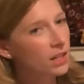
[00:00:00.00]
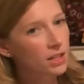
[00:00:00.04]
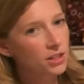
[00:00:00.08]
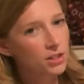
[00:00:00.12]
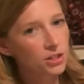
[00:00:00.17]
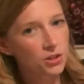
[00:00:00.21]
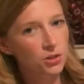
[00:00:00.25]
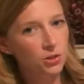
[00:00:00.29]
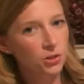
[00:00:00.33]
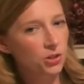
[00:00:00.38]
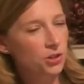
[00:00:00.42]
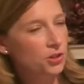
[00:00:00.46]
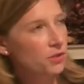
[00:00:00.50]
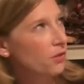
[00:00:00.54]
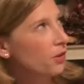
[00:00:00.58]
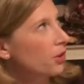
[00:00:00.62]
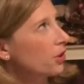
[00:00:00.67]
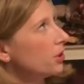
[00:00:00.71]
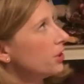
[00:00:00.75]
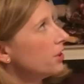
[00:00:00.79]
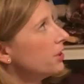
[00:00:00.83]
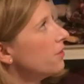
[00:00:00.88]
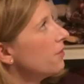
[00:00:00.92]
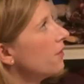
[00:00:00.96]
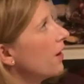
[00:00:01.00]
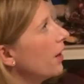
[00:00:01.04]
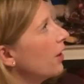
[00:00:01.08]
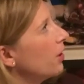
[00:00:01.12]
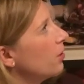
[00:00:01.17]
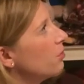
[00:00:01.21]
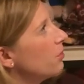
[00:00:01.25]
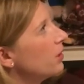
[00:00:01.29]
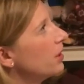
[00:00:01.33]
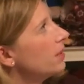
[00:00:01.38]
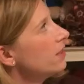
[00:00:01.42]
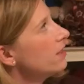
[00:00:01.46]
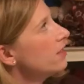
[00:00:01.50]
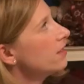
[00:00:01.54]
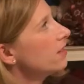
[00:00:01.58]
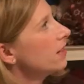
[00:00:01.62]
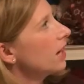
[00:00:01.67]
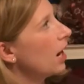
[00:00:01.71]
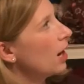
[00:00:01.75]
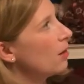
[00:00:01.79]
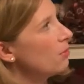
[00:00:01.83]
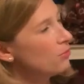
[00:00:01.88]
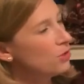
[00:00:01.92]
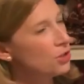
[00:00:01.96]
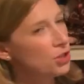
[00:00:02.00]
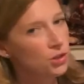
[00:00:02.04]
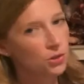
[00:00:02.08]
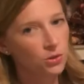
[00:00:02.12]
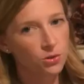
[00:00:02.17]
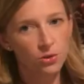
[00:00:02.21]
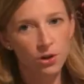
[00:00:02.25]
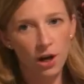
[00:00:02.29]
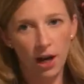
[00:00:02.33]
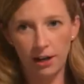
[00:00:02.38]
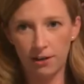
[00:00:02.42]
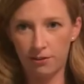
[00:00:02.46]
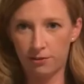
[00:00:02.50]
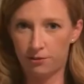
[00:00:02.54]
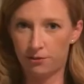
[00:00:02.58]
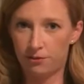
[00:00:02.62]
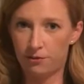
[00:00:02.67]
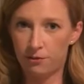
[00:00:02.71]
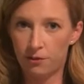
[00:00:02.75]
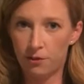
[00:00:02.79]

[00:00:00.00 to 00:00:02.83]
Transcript: disorders of early development, two kind of